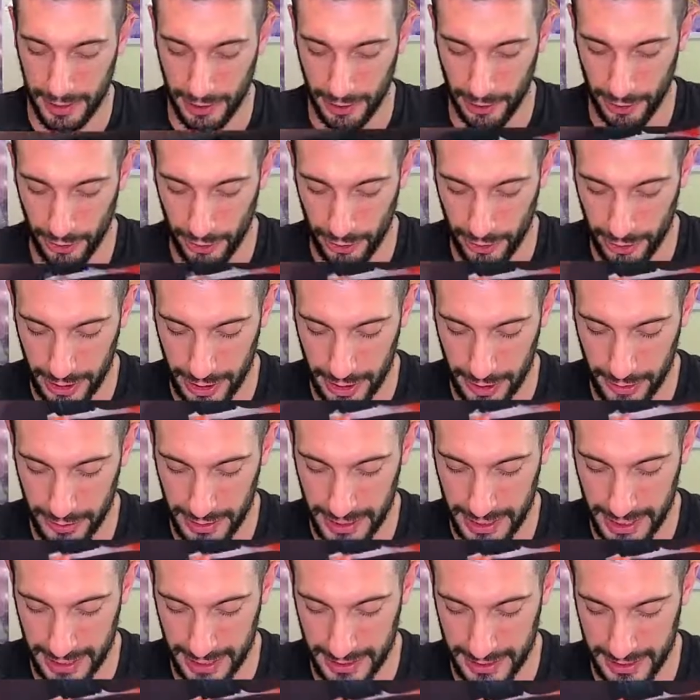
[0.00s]
Look how
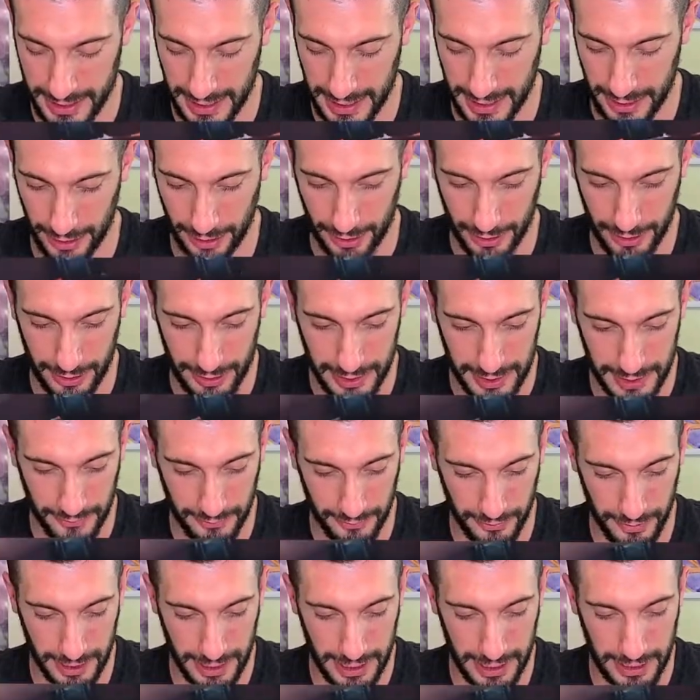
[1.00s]
intense that looks.
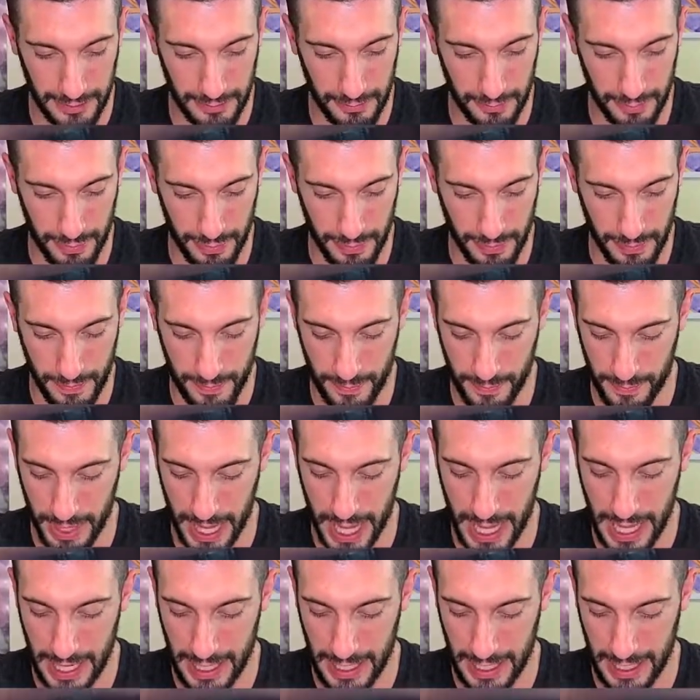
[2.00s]
Freaking
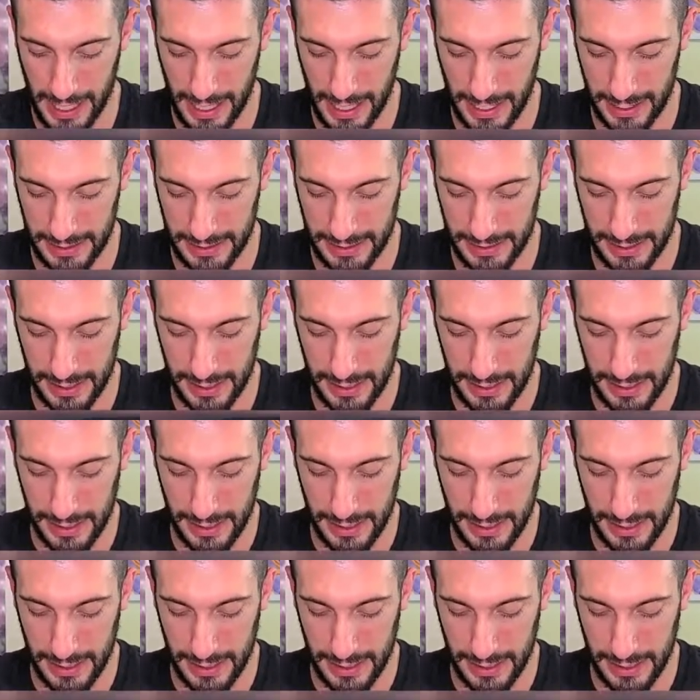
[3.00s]
badass.